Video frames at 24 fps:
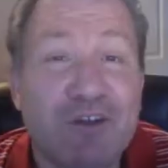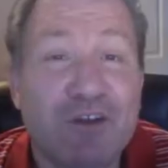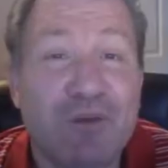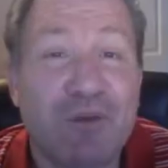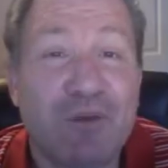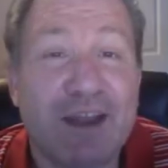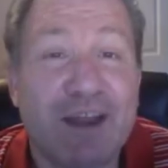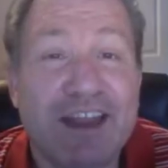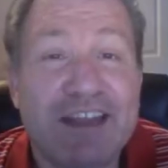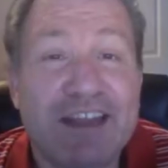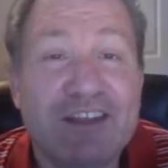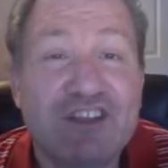
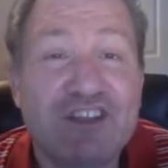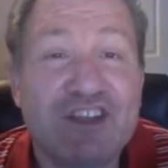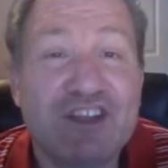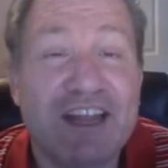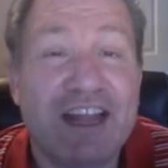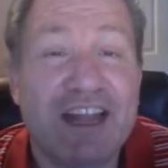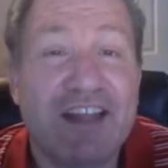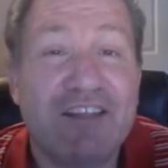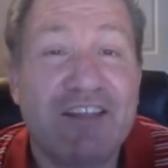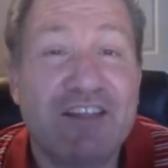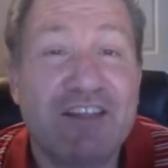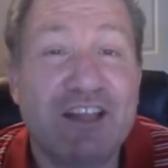range
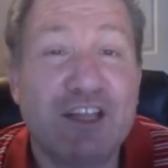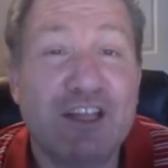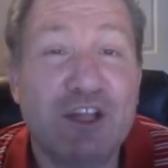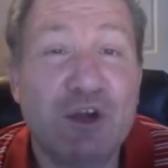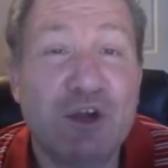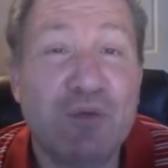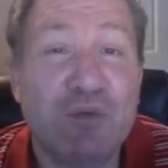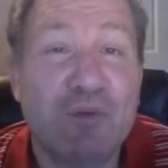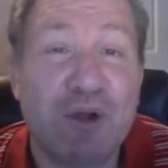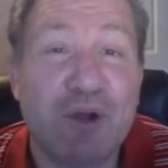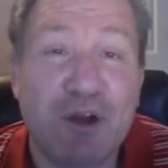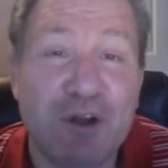and the
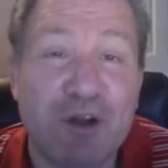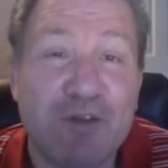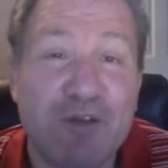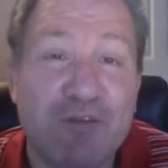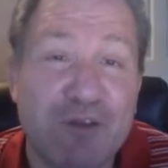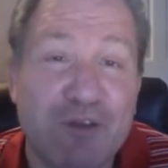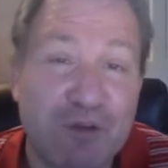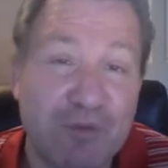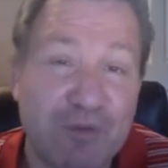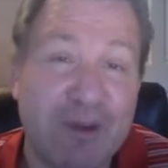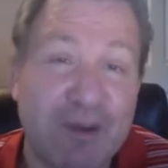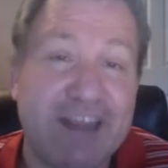low part
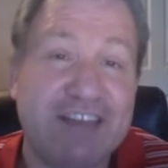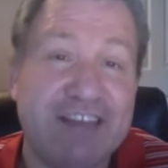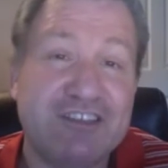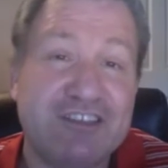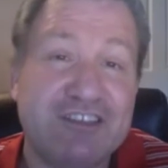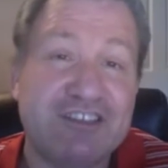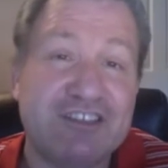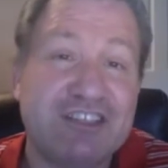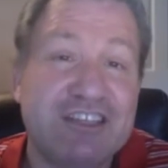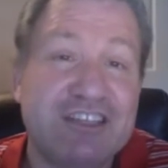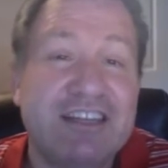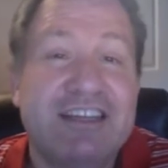of your
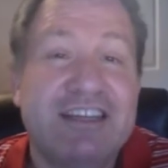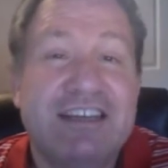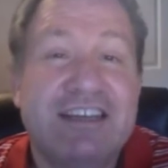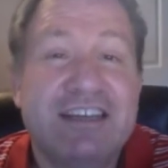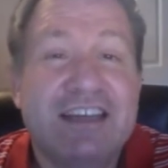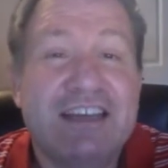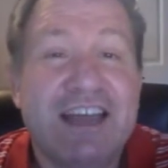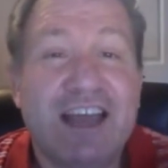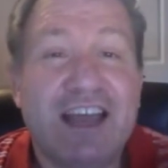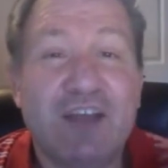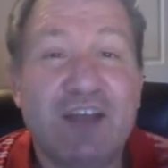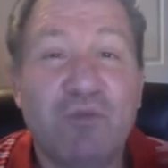range.
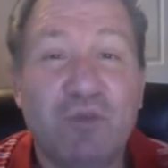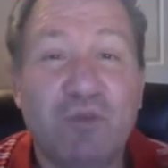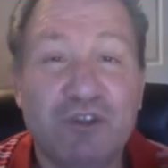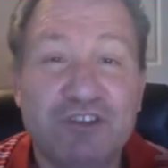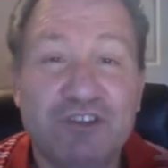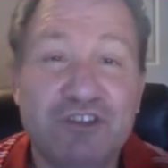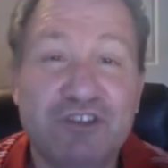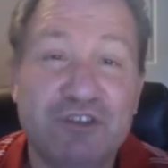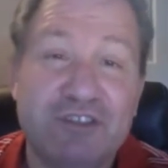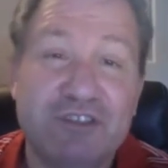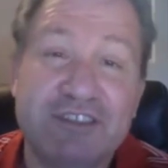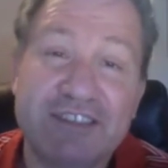And we'll
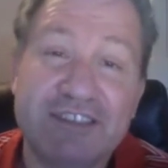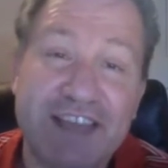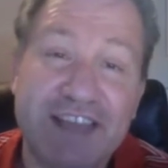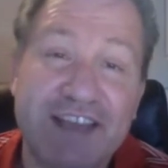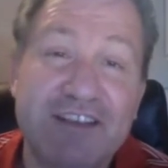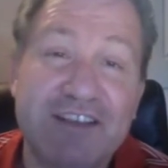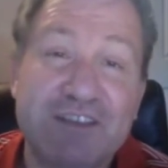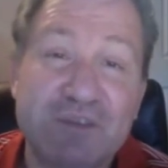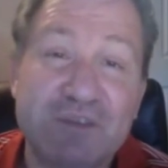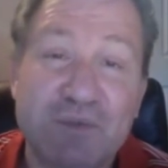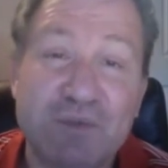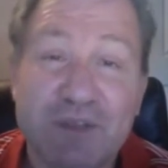do the
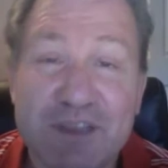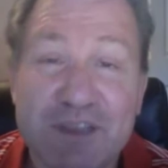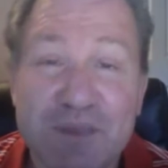scales with the